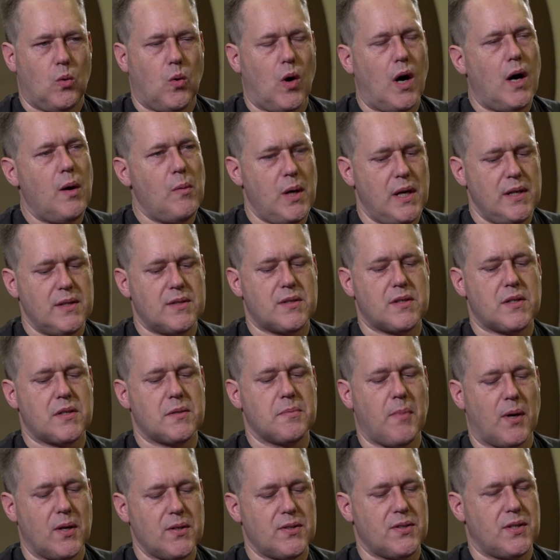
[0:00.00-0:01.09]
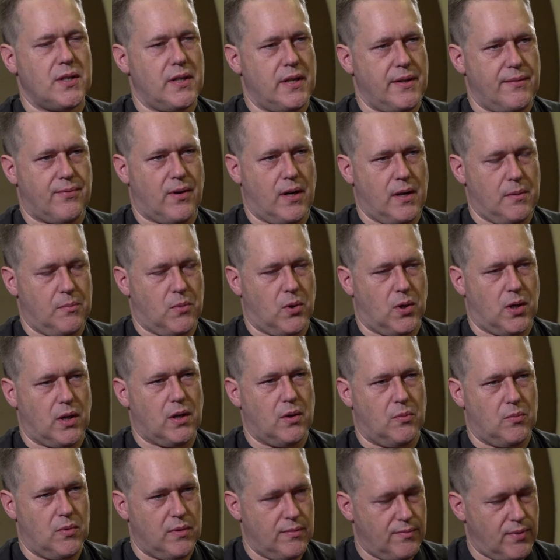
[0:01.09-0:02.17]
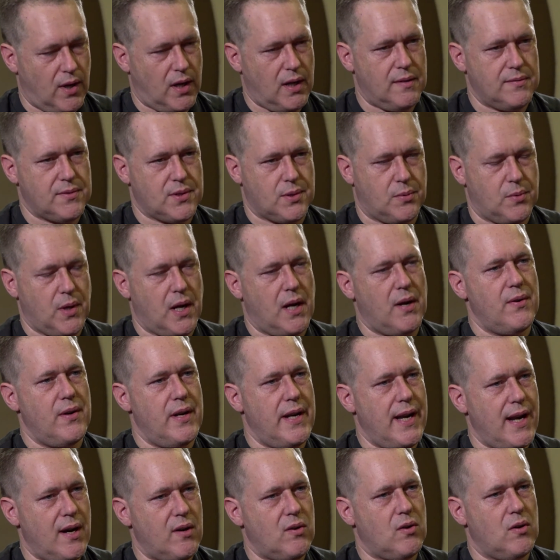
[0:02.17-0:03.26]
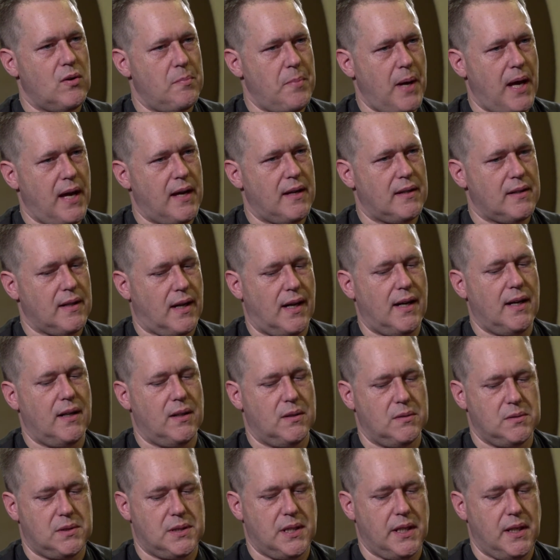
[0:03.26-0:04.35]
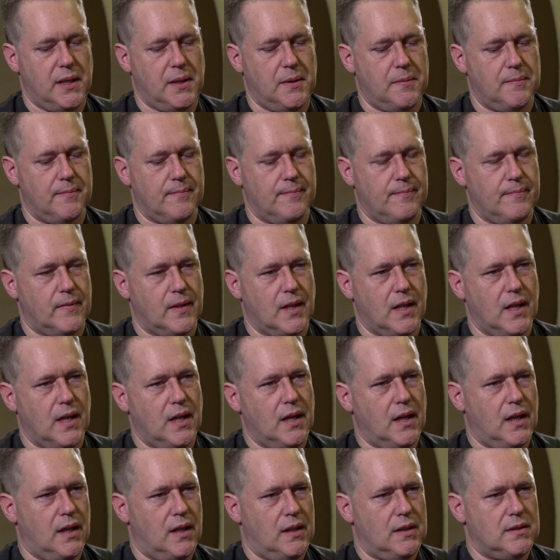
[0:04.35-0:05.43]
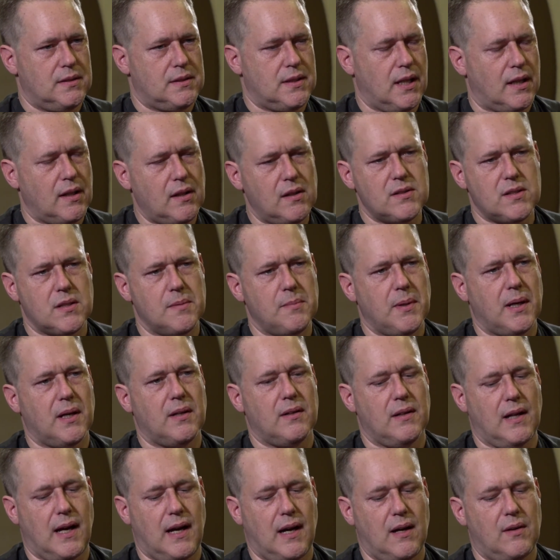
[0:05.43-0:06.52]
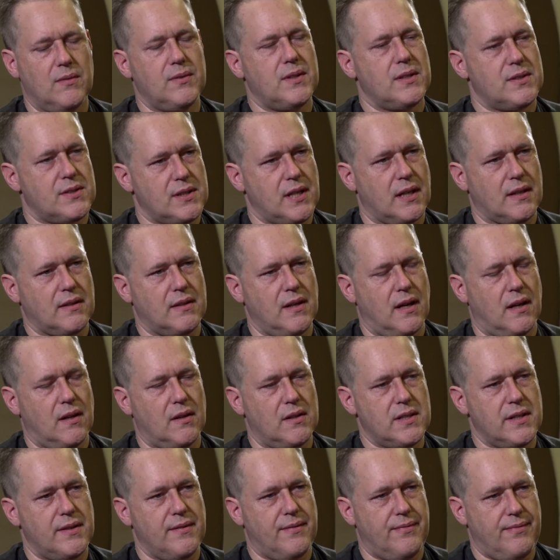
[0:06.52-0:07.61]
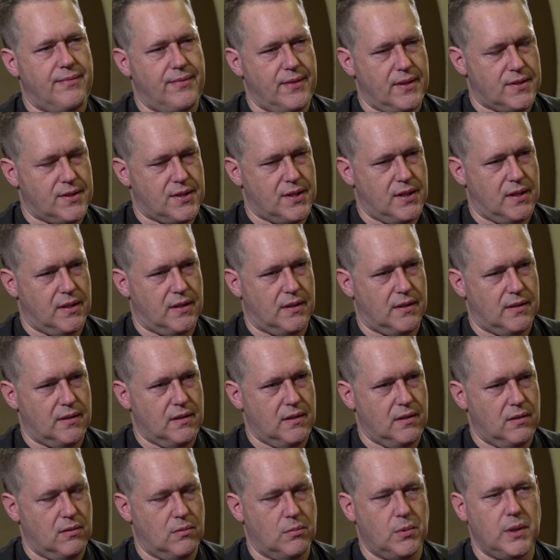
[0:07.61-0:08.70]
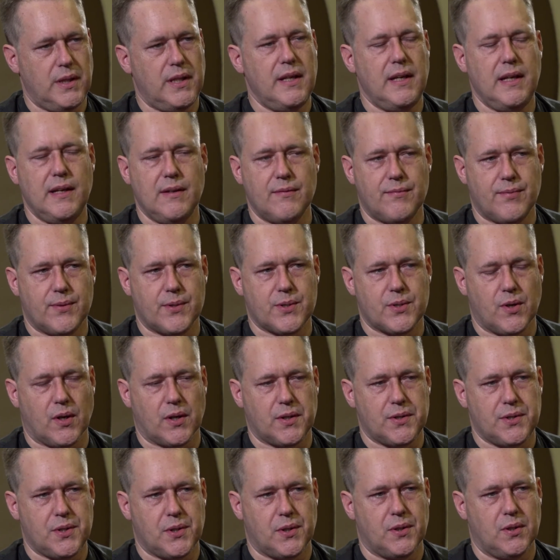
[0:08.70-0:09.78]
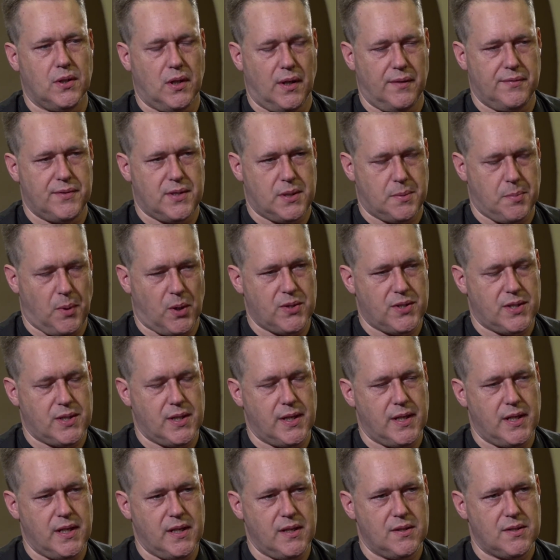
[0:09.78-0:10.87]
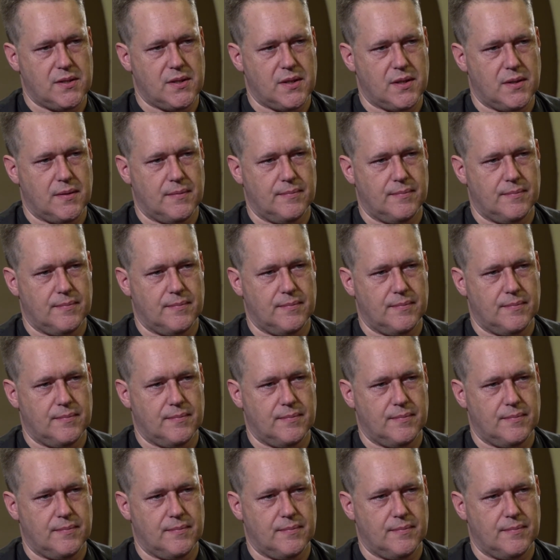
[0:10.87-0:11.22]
Huawei's smart city framework revolves around narrowband IoT. Tell us about how this technology fits in with the infrastructure of smart cities.